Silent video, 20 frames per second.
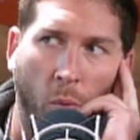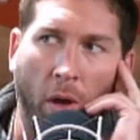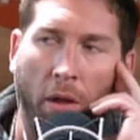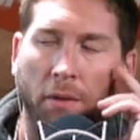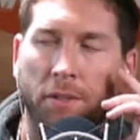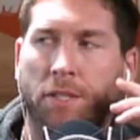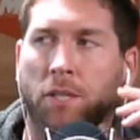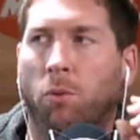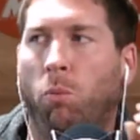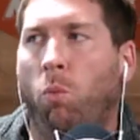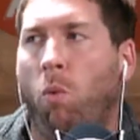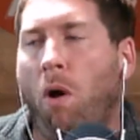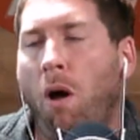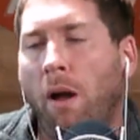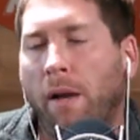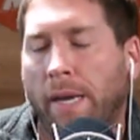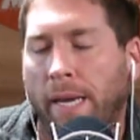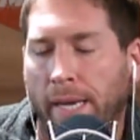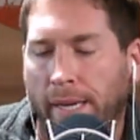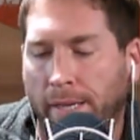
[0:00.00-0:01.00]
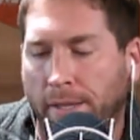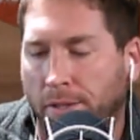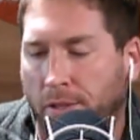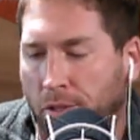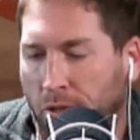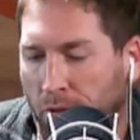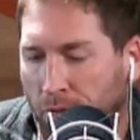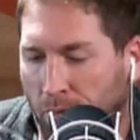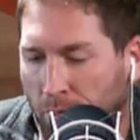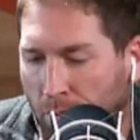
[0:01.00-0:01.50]
Well, to walk
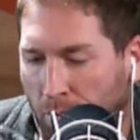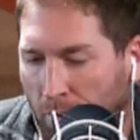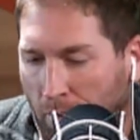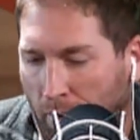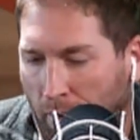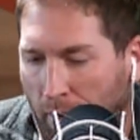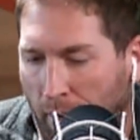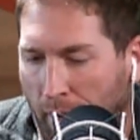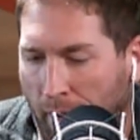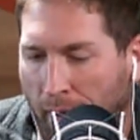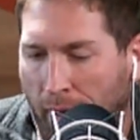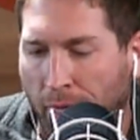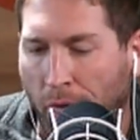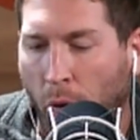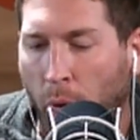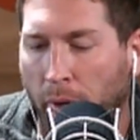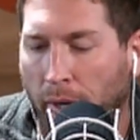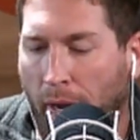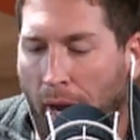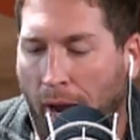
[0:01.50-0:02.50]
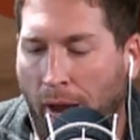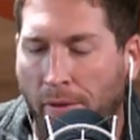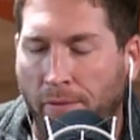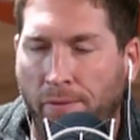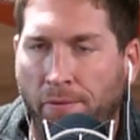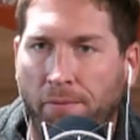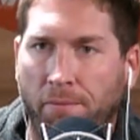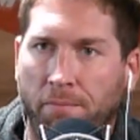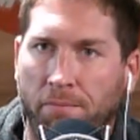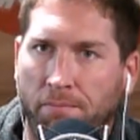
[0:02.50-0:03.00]
into, and I've always
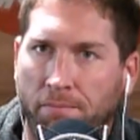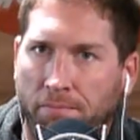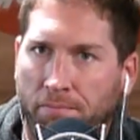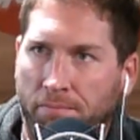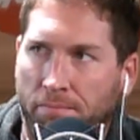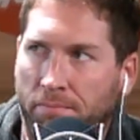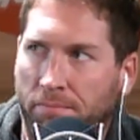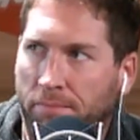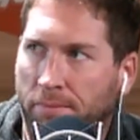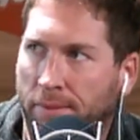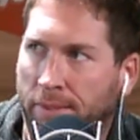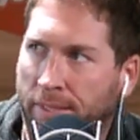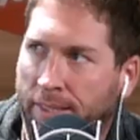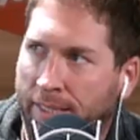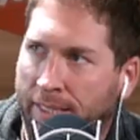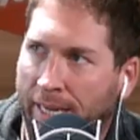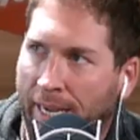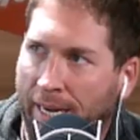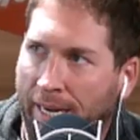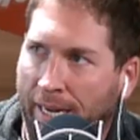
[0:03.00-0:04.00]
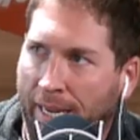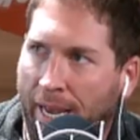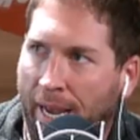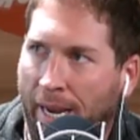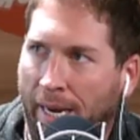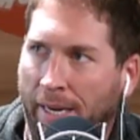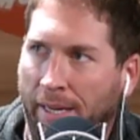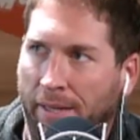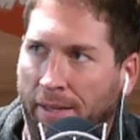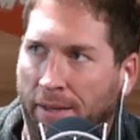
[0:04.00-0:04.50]
I've
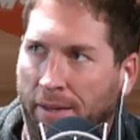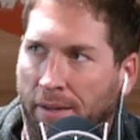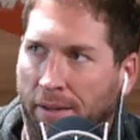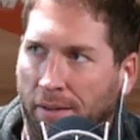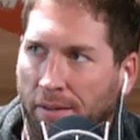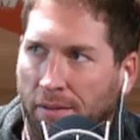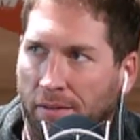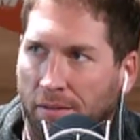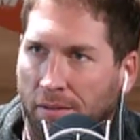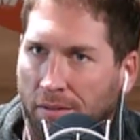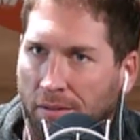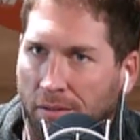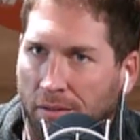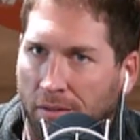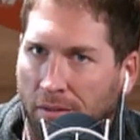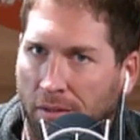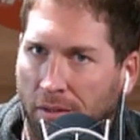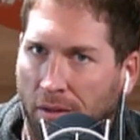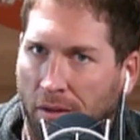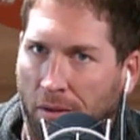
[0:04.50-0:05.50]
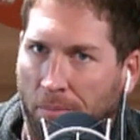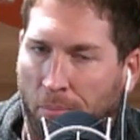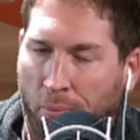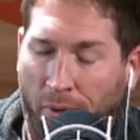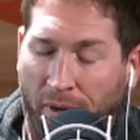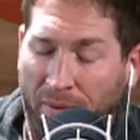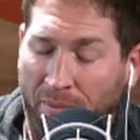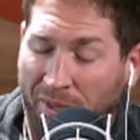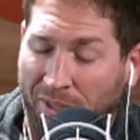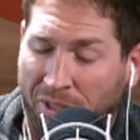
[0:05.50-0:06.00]
dedicated uh,
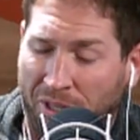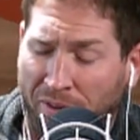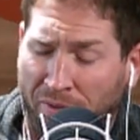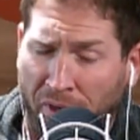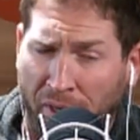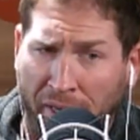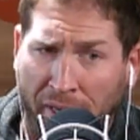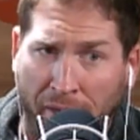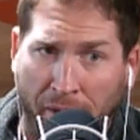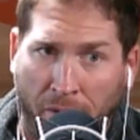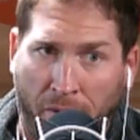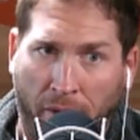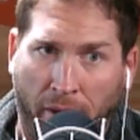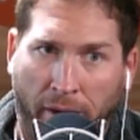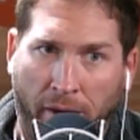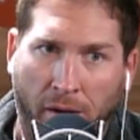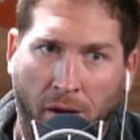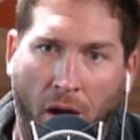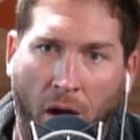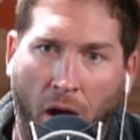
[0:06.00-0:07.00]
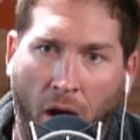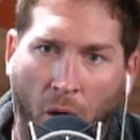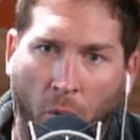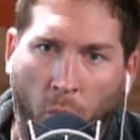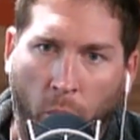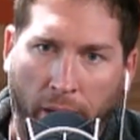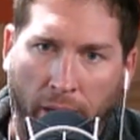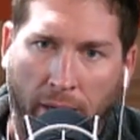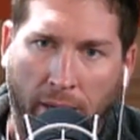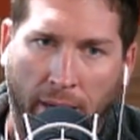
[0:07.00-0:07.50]
pretty much every year, like a
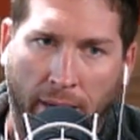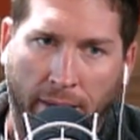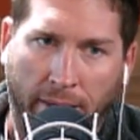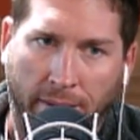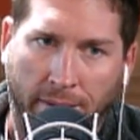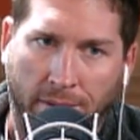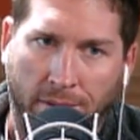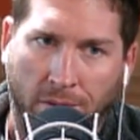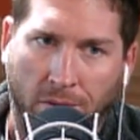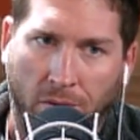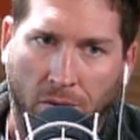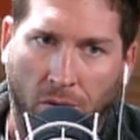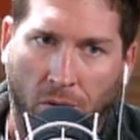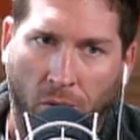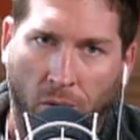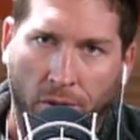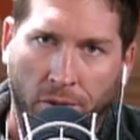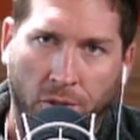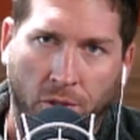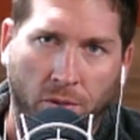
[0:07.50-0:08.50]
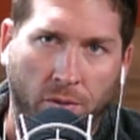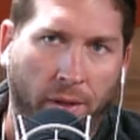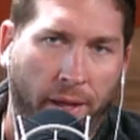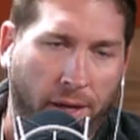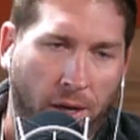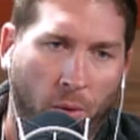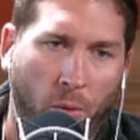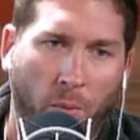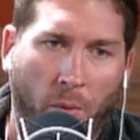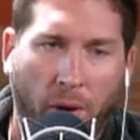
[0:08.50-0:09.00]
weekend or two,
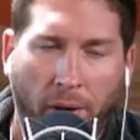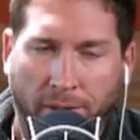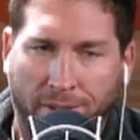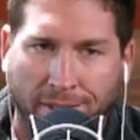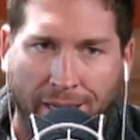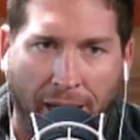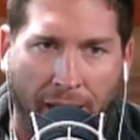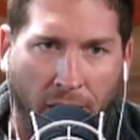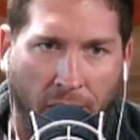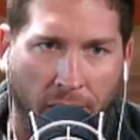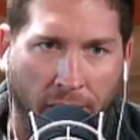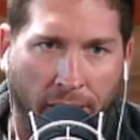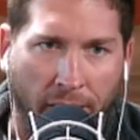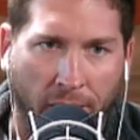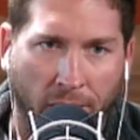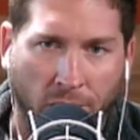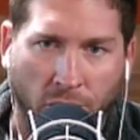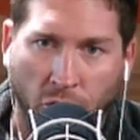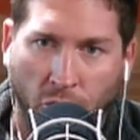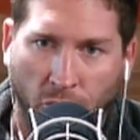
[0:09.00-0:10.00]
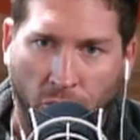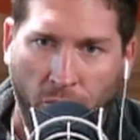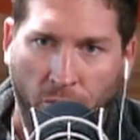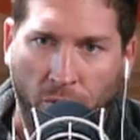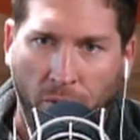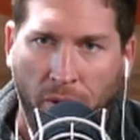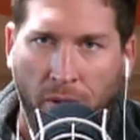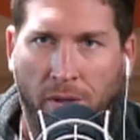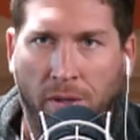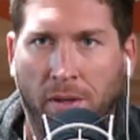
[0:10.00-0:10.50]
like a, a Saturday or
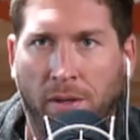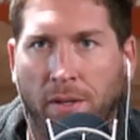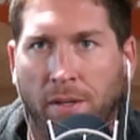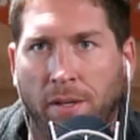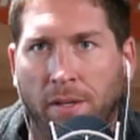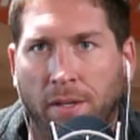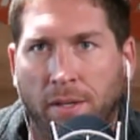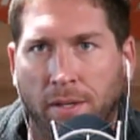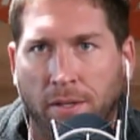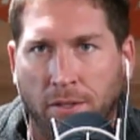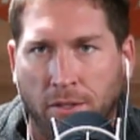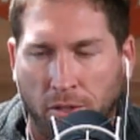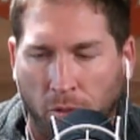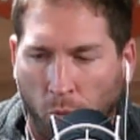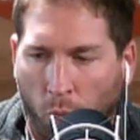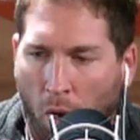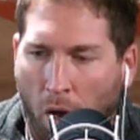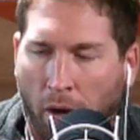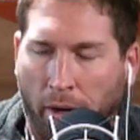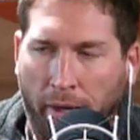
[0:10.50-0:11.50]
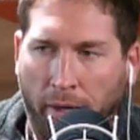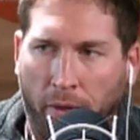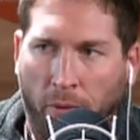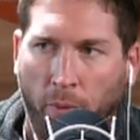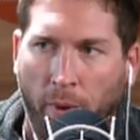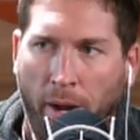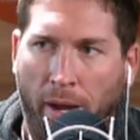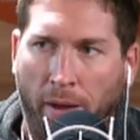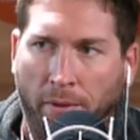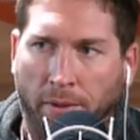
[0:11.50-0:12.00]
two, to walking
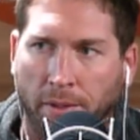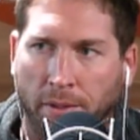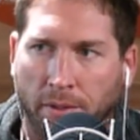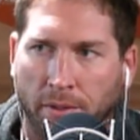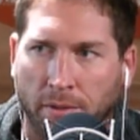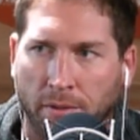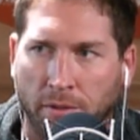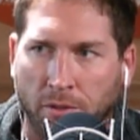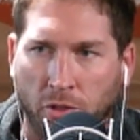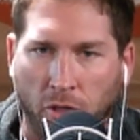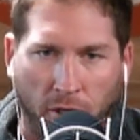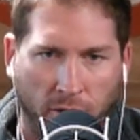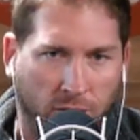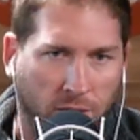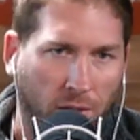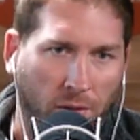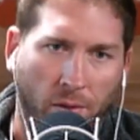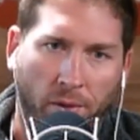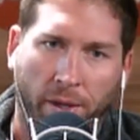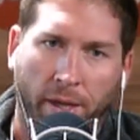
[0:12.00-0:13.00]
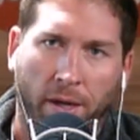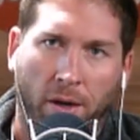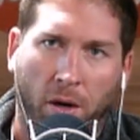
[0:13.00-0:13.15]
around just to look at